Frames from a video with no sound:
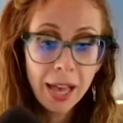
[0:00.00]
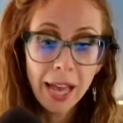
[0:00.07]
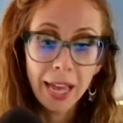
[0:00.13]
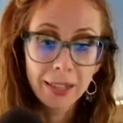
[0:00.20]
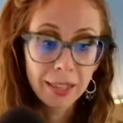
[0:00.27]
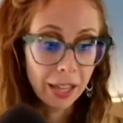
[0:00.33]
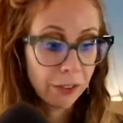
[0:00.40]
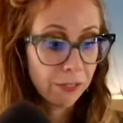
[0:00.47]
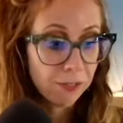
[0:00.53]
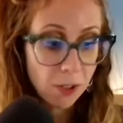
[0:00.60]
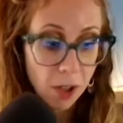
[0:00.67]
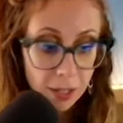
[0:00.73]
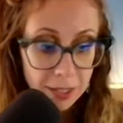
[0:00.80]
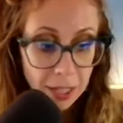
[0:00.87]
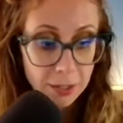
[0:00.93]
and like
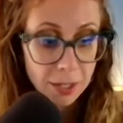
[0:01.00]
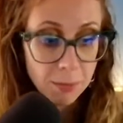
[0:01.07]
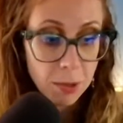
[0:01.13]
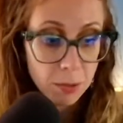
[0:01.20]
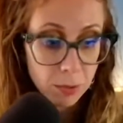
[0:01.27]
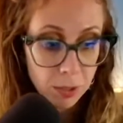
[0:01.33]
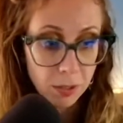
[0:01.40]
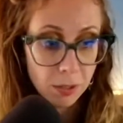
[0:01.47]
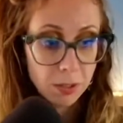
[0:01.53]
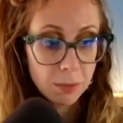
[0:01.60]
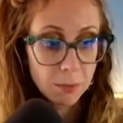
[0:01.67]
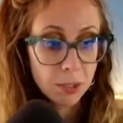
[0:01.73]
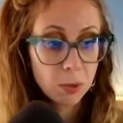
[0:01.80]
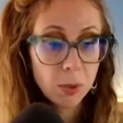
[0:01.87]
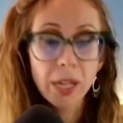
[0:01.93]
floss out some of the results in
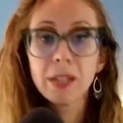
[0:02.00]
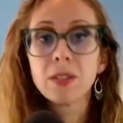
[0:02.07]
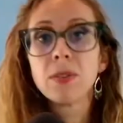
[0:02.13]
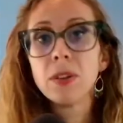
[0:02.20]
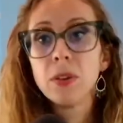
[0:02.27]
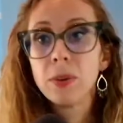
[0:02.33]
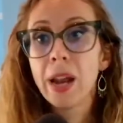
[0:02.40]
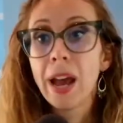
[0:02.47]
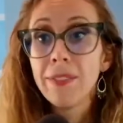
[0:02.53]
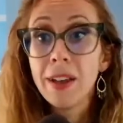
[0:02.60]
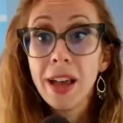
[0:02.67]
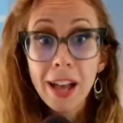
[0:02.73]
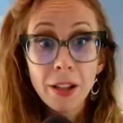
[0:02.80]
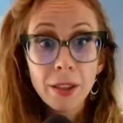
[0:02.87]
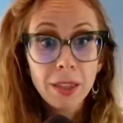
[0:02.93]
between so that you can have a
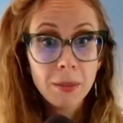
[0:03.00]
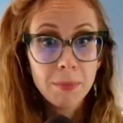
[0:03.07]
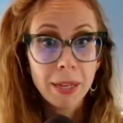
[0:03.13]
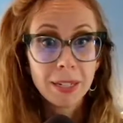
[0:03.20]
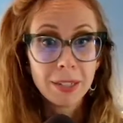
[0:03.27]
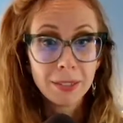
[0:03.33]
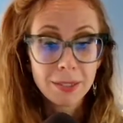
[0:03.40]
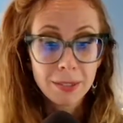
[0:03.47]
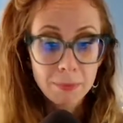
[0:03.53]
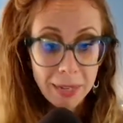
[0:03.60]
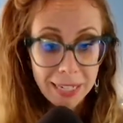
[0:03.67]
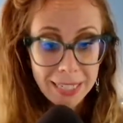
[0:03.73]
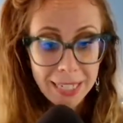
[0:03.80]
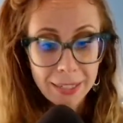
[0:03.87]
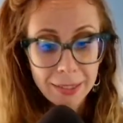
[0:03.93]
healthy
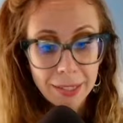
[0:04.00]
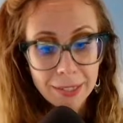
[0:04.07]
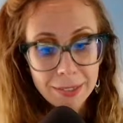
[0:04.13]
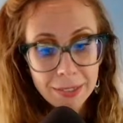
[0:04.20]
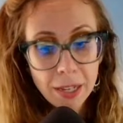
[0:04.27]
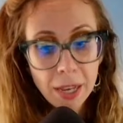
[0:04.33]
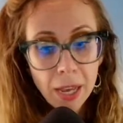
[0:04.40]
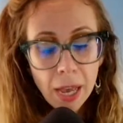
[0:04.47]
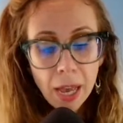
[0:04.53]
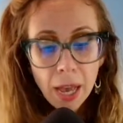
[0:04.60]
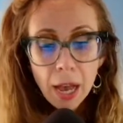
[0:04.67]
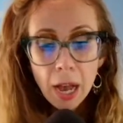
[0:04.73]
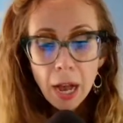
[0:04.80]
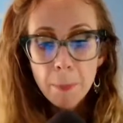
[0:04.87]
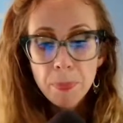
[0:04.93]
maintained list.
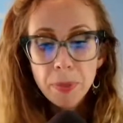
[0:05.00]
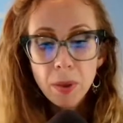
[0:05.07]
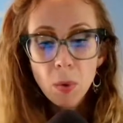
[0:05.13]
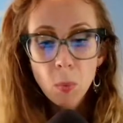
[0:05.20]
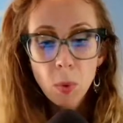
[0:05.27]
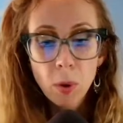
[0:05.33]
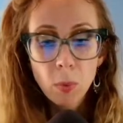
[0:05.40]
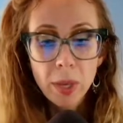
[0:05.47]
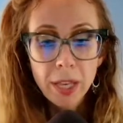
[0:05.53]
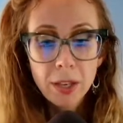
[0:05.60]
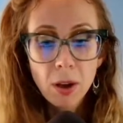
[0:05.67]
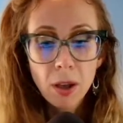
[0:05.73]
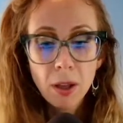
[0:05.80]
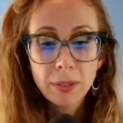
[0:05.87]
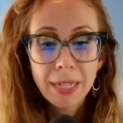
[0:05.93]
What we
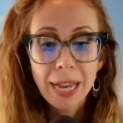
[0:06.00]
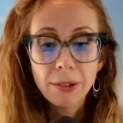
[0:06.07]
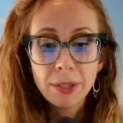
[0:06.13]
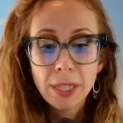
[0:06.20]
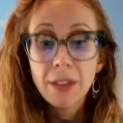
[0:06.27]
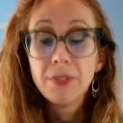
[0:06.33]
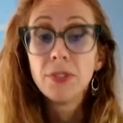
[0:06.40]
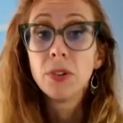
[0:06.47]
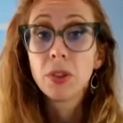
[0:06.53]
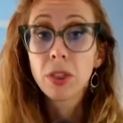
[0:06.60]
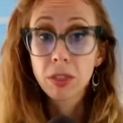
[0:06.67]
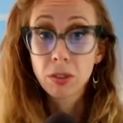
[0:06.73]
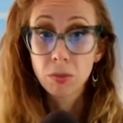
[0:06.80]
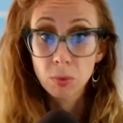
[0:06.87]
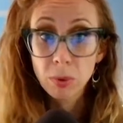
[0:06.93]
call now level
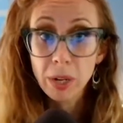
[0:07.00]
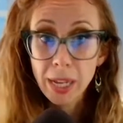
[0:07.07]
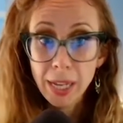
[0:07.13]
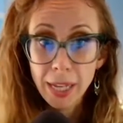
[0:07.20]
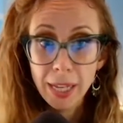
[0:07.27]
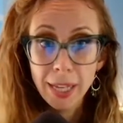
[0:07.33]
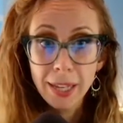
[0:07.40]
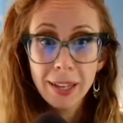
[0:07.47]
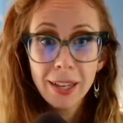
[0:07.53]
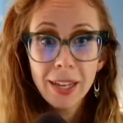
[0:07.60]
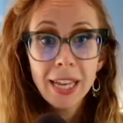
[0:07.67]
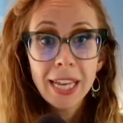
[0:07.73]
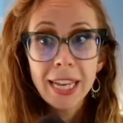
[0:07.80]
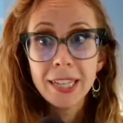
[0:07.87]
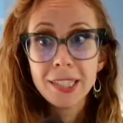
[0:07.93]
3
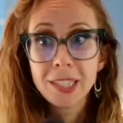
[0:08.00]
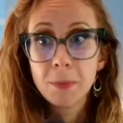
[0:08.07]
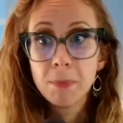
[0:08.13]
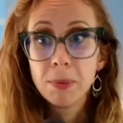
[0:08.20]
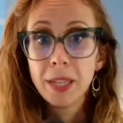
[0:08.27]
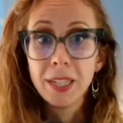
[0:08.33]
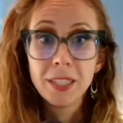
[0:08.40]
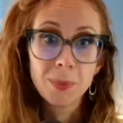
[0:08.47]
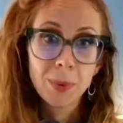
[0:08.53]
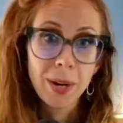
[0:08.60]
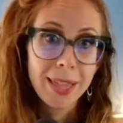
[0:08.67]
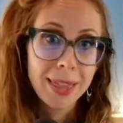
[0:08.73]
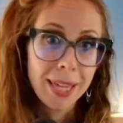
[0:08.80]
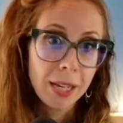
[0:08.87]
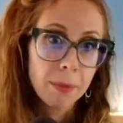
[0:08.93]
is the place where
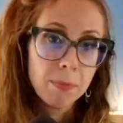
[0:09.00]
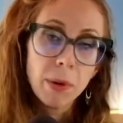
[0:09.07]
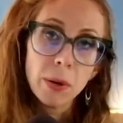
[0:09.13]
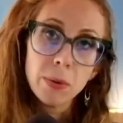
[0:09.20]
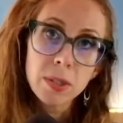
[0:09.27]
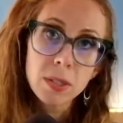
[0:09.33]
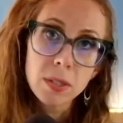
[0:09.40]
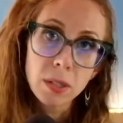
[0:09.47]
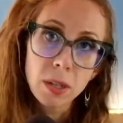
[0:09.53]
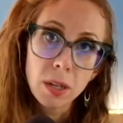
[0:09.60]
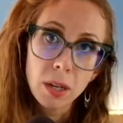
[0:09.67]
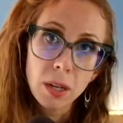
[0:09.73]
I think most